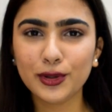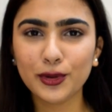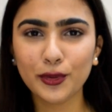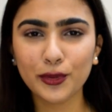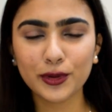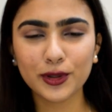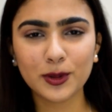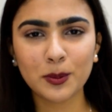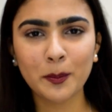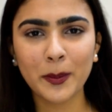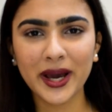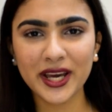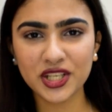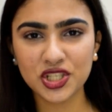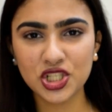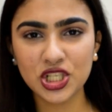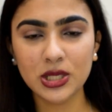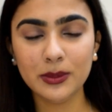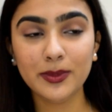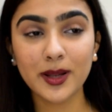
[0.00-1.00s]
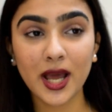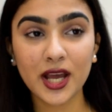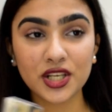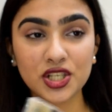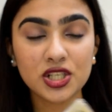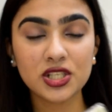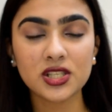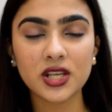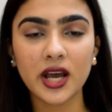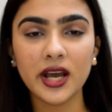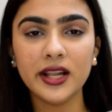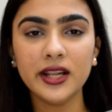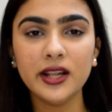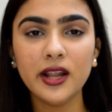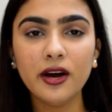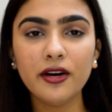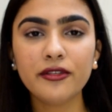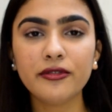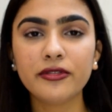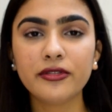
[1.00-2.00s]
Don't buy cheap lashes. I
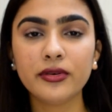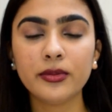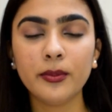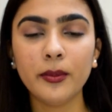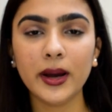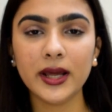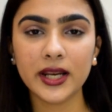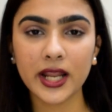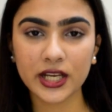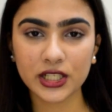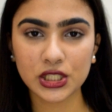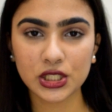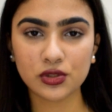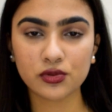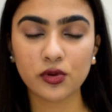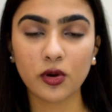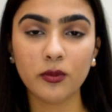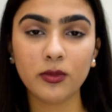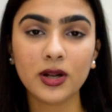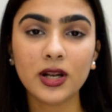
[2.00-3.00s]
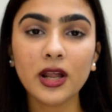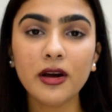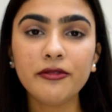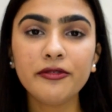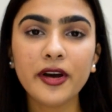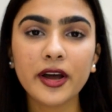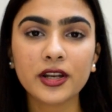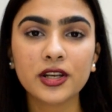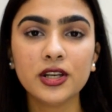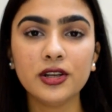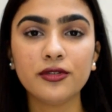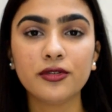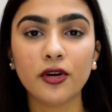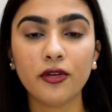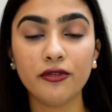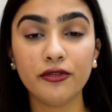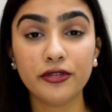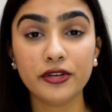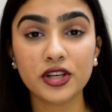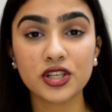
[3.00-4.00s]
love my lashes from Club Factory,
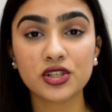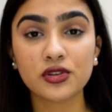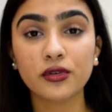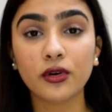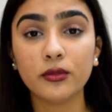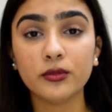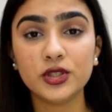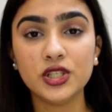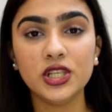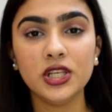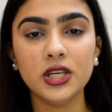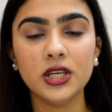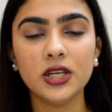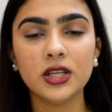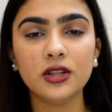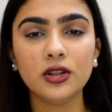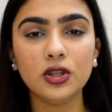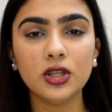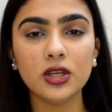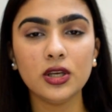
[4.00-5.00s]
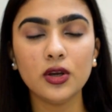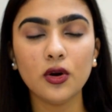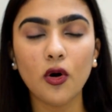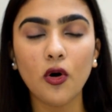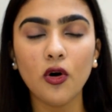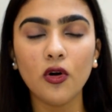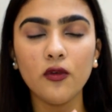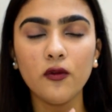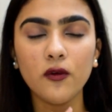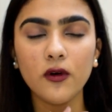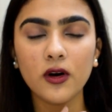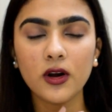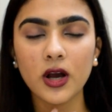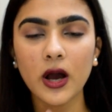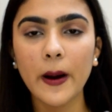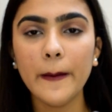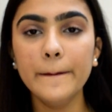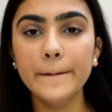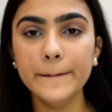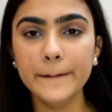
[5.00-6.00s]
from Wish, from Shein. They all work
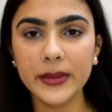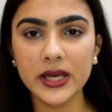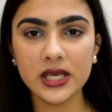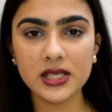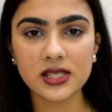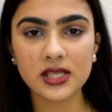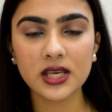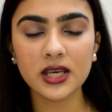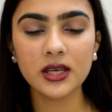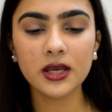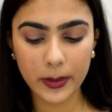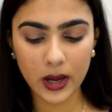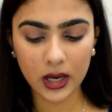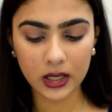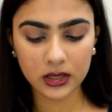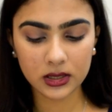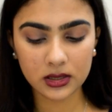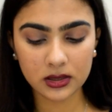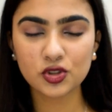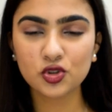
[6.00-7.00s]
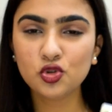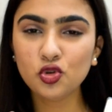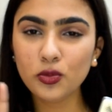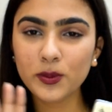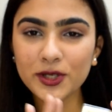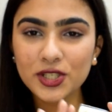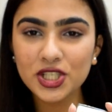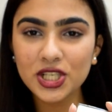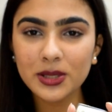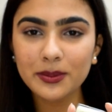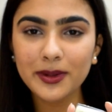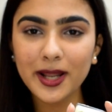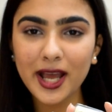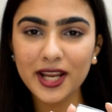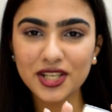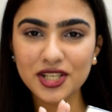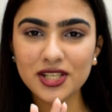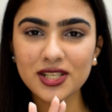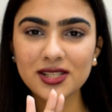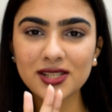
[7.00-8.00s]
amazing. But super cheap
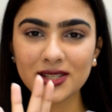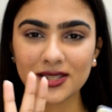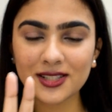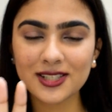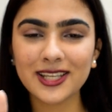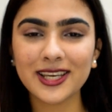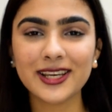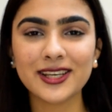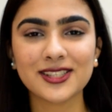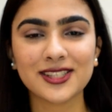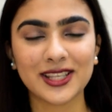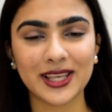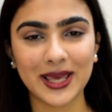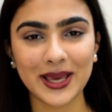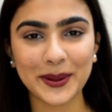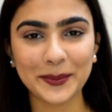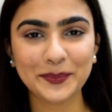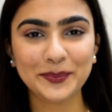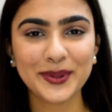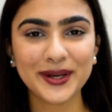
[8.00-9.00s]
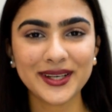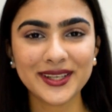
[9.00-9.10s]
lashes, take a skip.